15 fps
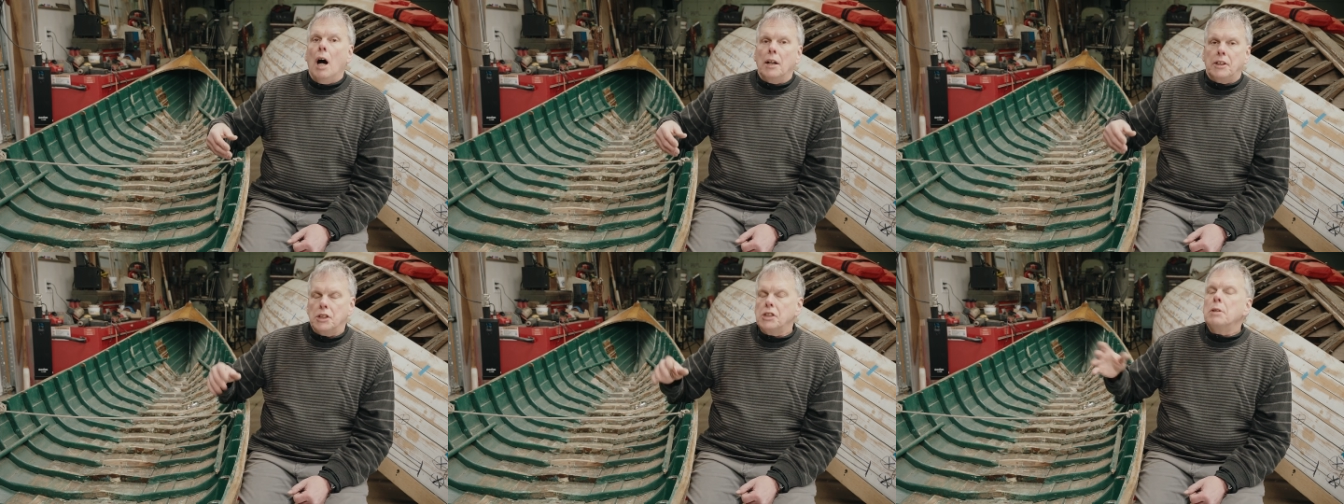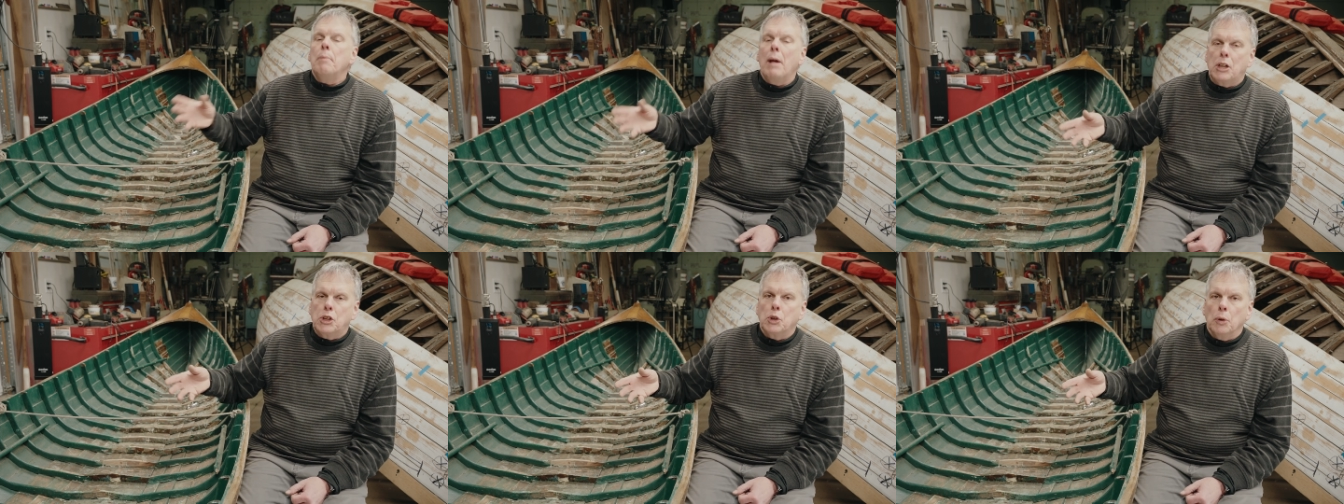just to
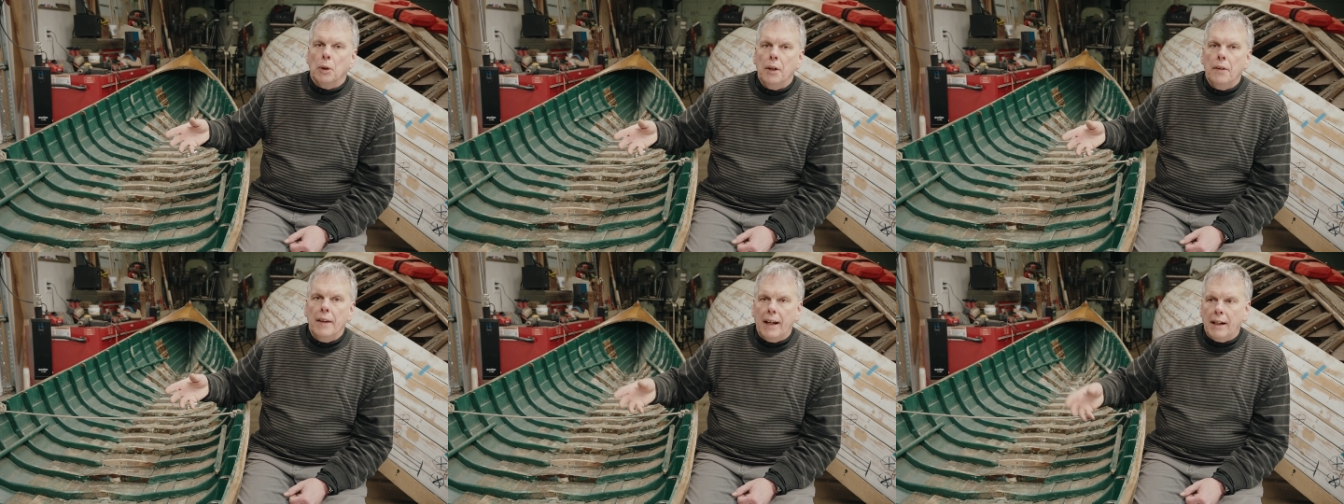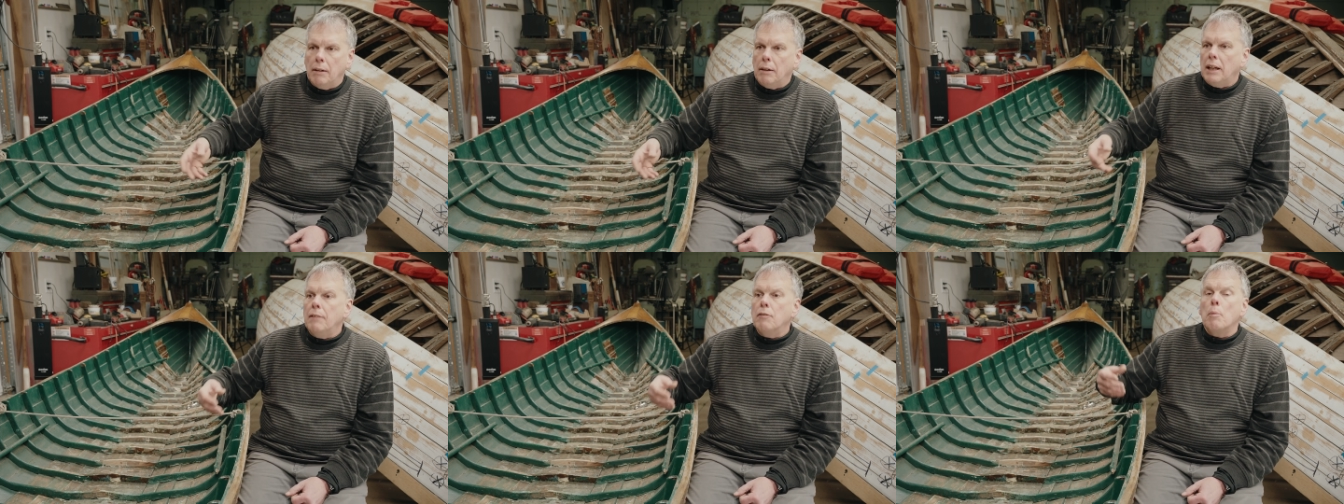make sure that
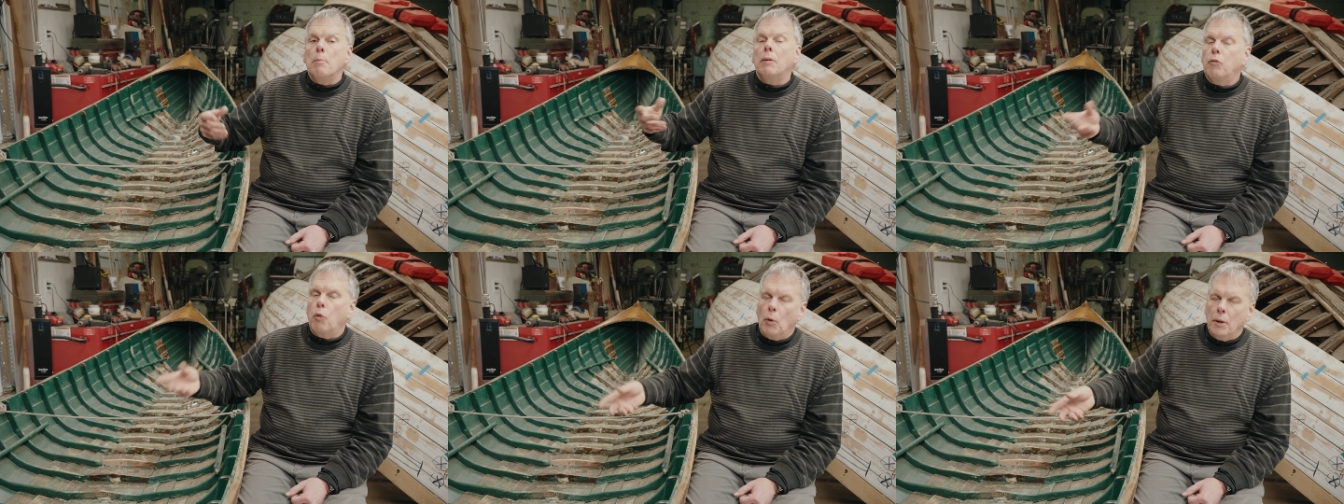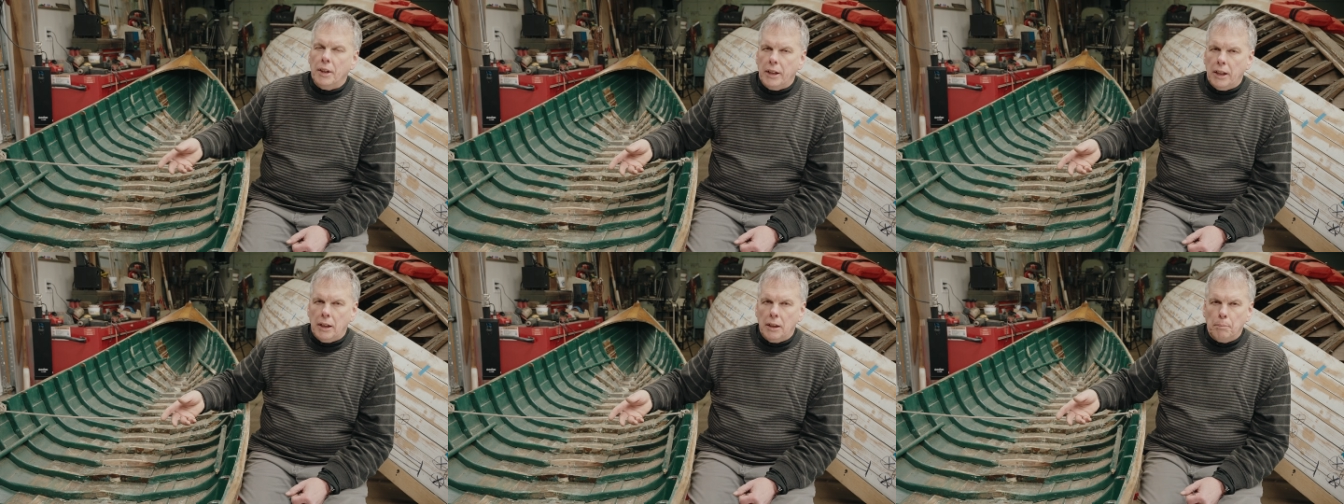even before
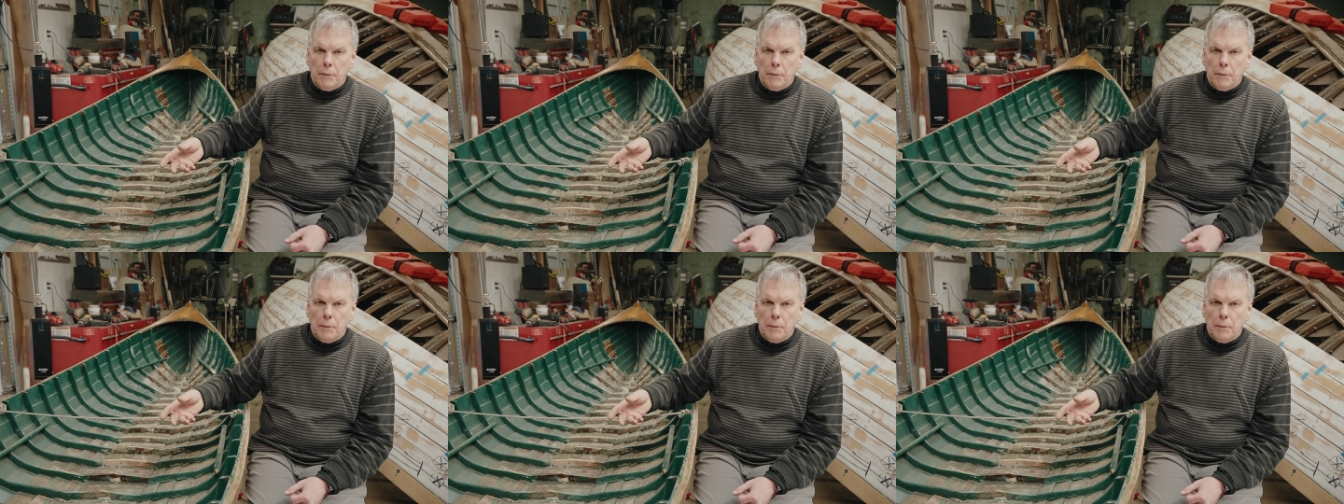the